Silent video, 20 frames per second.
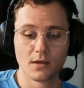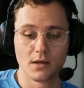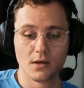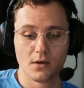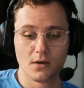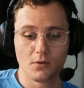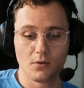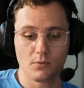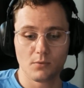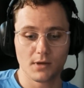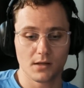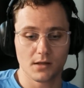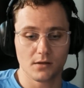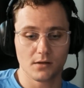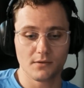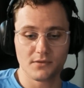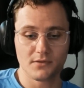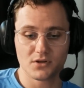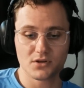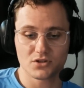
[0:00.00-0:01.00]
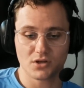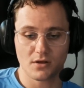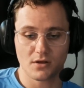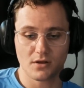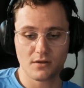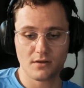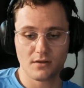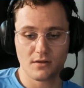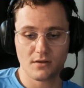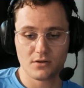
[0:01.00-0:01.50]
Well, there's
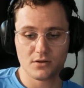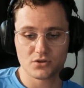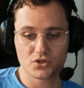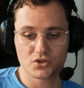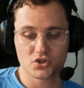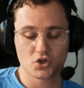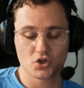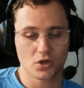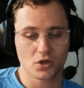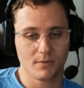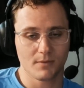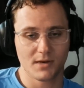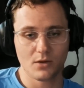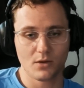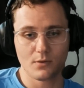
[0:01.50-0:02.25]
so many